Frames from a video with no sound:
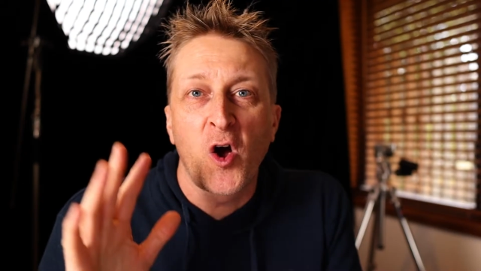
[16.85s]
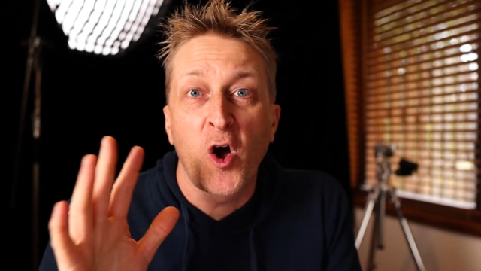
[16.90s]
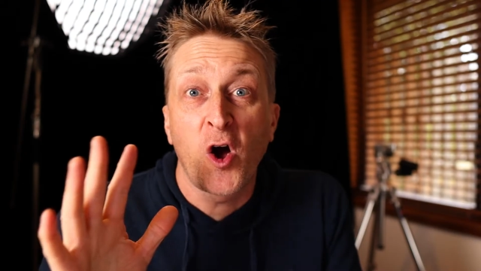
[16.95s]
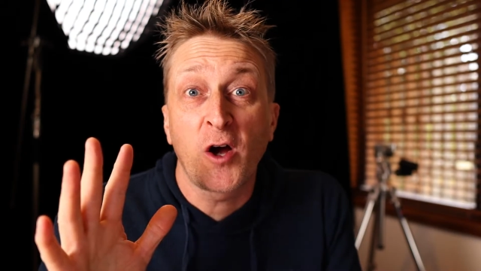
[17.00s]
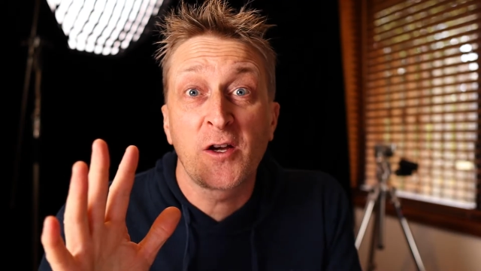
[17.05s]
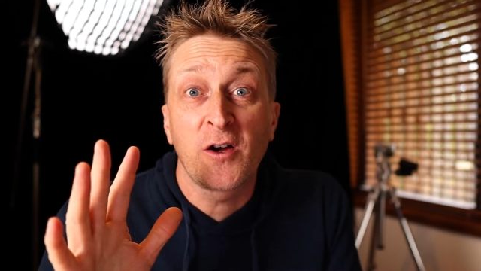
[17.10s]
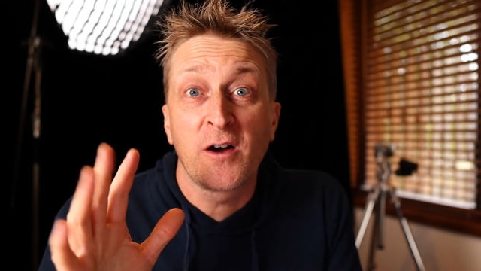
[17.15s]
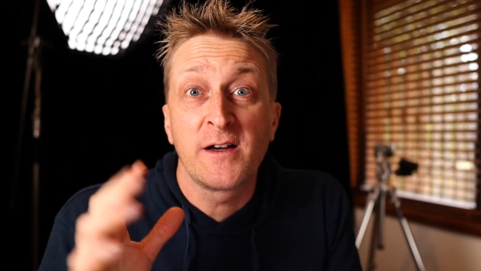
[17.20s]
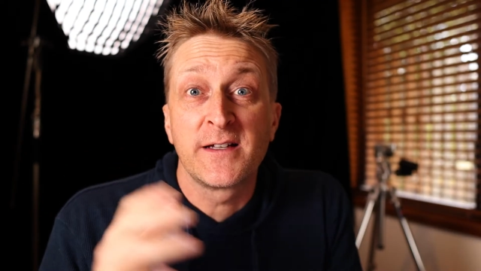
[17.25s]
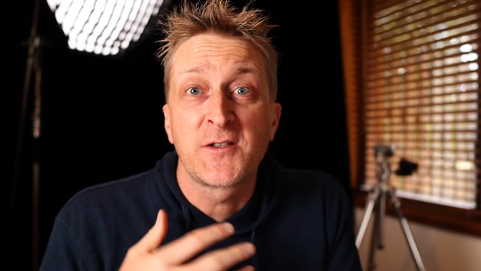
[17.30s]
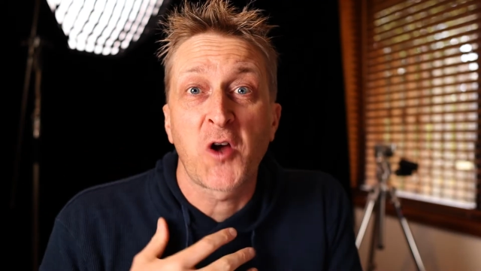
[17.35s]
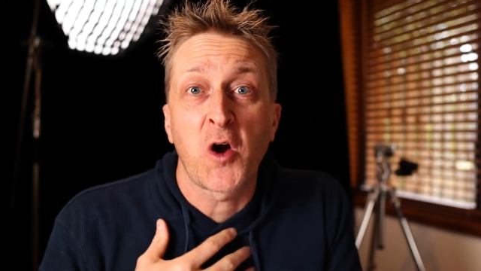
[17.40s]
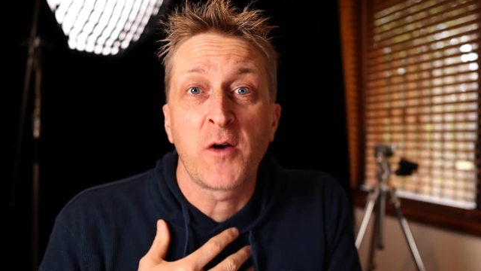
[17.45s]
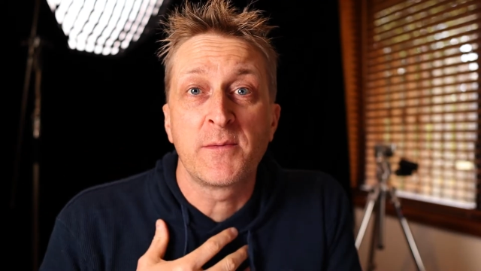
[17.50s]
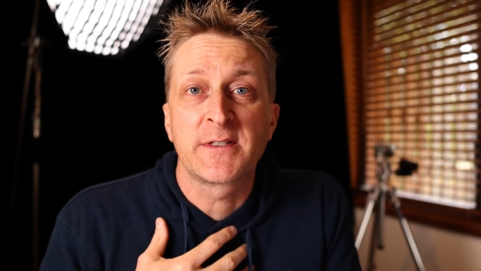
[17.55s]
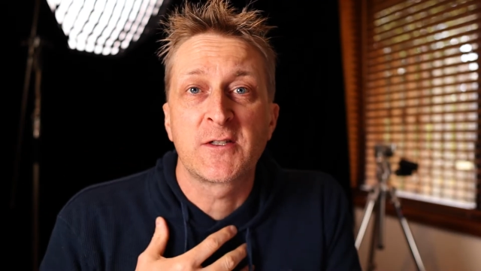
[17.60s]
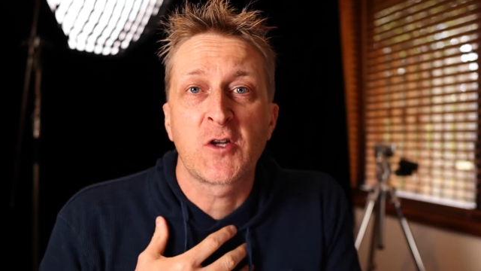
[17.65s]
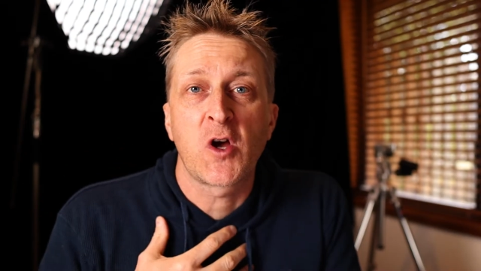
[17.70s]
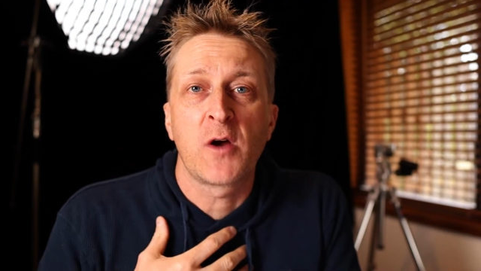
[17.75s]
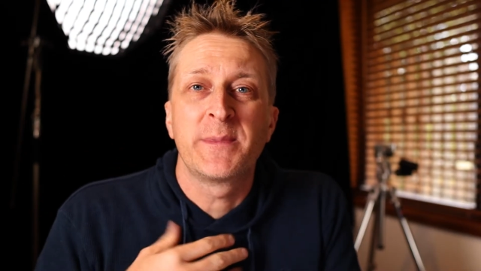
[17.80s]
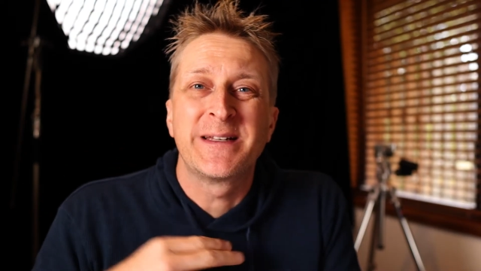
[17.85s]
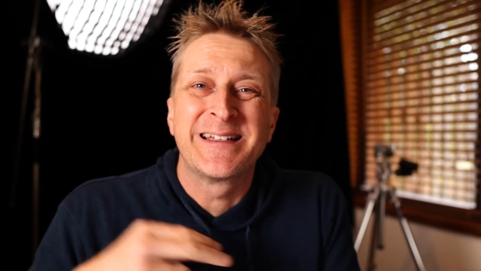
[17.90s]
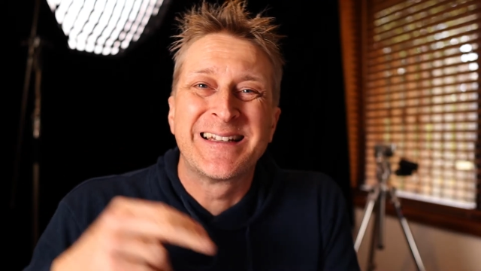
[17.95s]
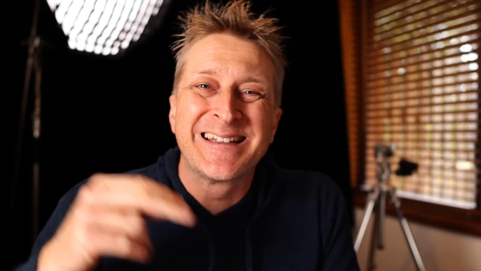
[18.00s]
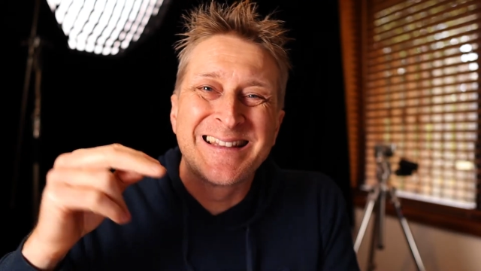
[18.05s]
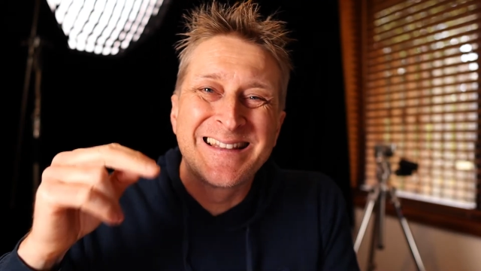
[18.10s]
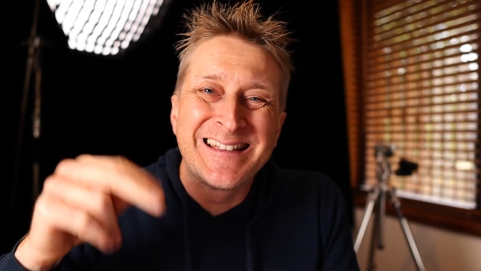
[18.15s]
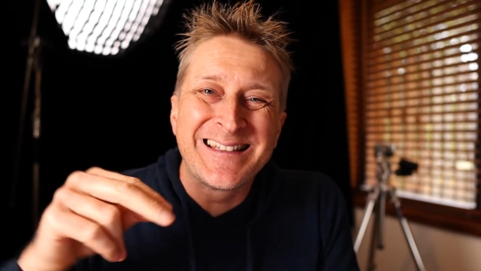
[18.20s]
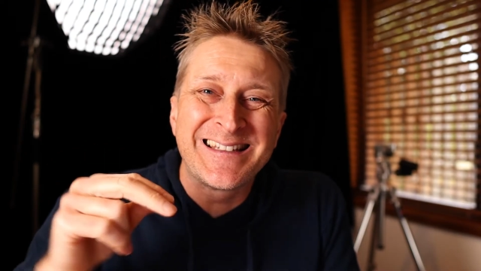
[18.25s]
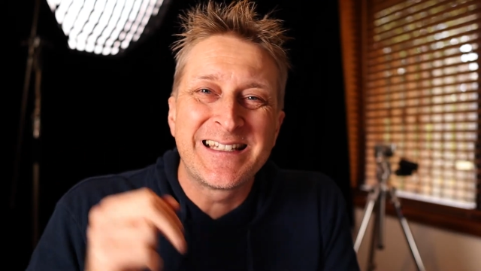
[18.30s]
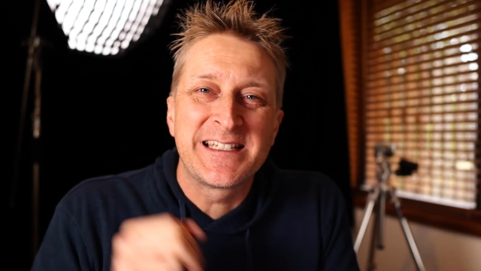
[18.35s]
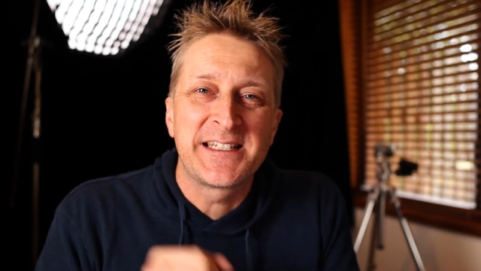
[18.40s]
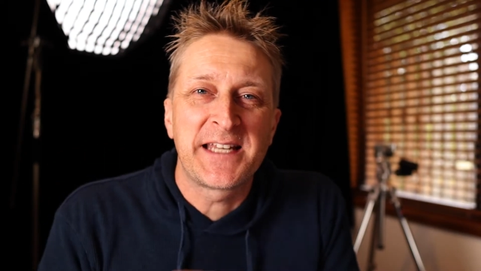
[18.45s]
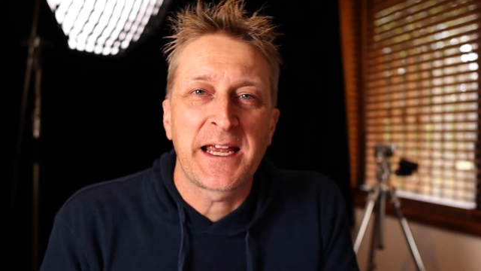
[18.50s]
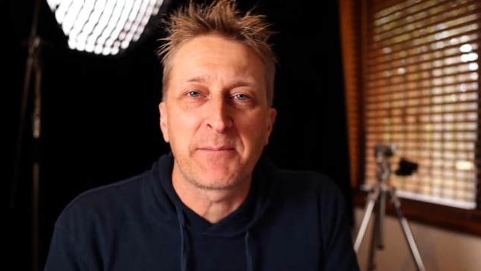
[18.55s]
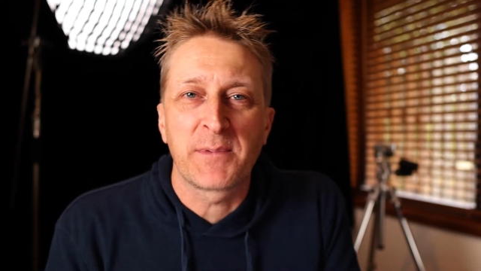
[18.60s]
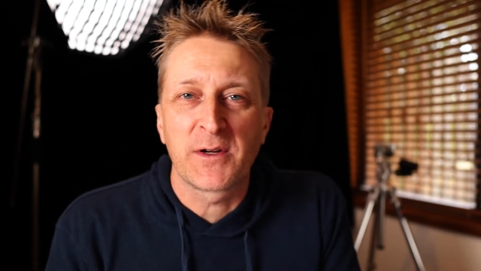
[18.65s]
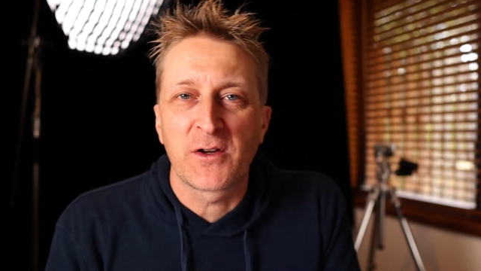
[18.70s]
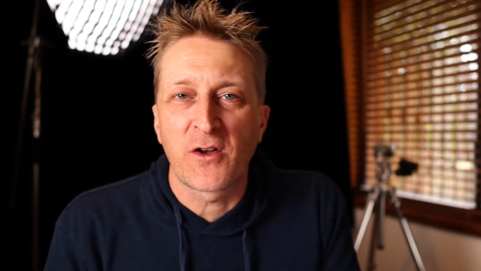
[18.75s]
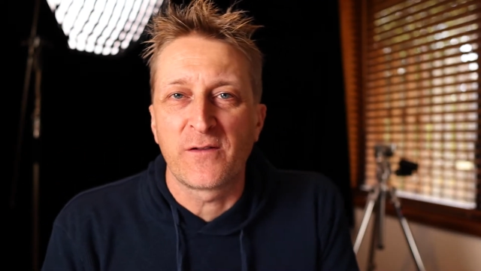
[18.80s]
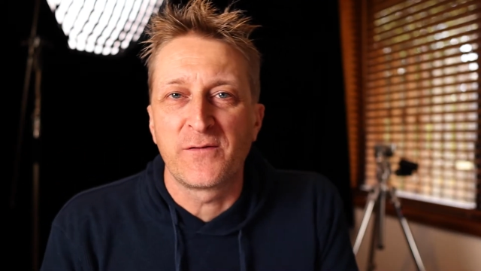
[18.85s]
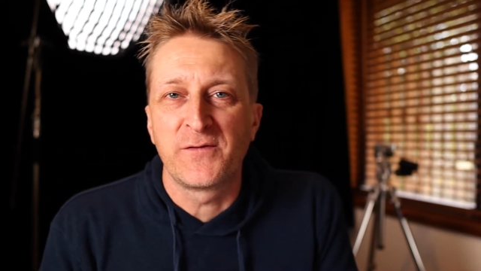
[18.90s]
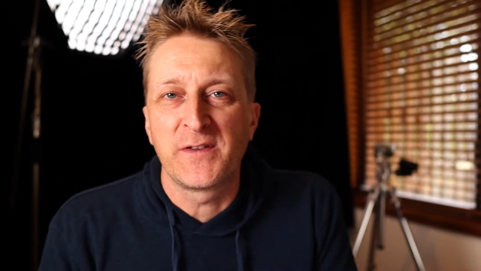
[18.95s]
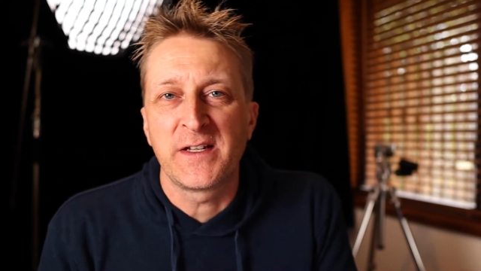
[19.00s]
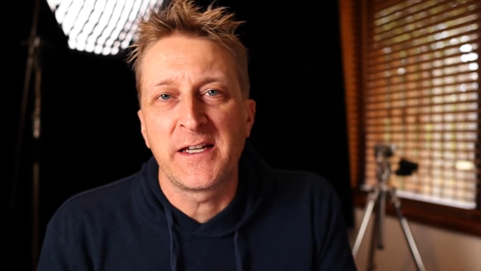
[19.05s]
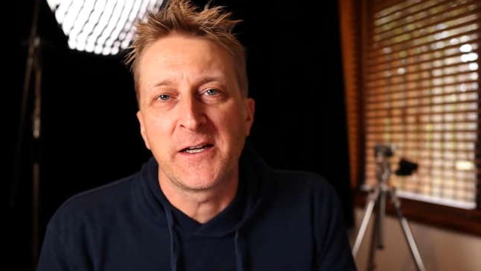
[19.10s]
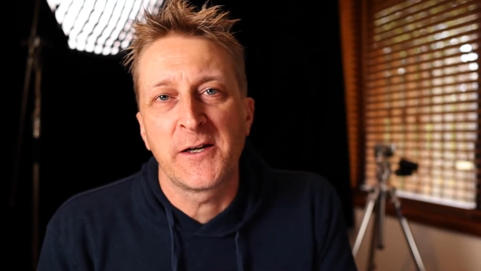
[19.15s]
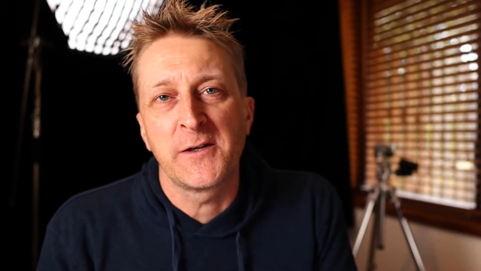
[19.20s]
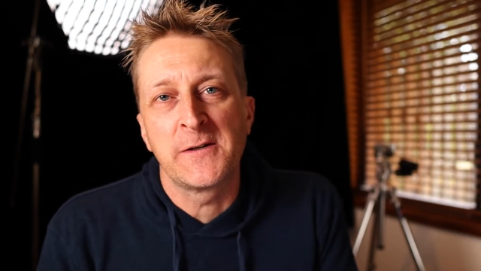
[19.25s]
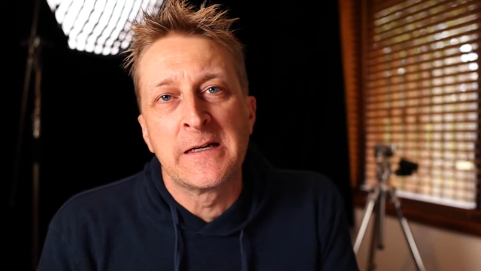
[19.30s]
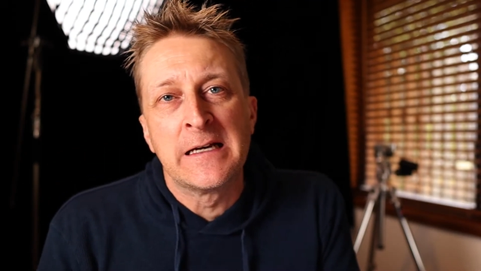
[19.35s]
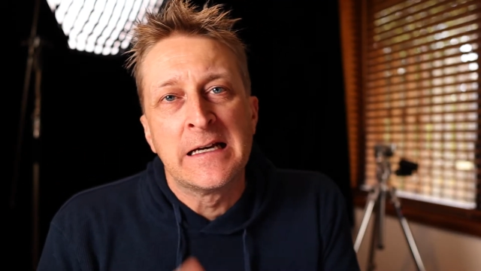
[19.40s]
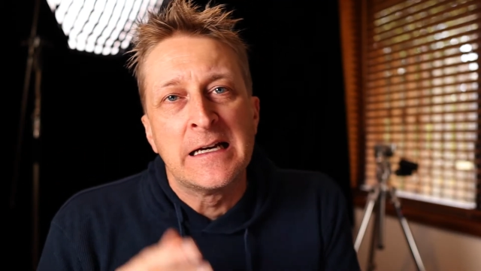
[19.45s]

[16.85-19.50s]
Hi guys, I'm Simon, this is Tech My Life video,